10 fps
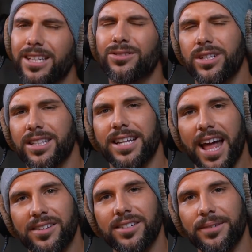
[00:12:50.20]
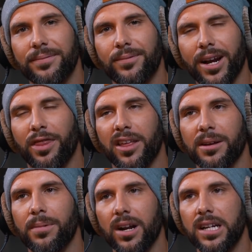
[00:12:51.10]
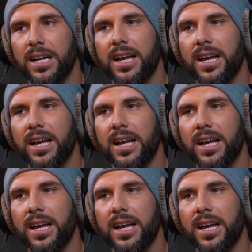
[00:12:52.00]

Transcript: That's really nasty when I think about it.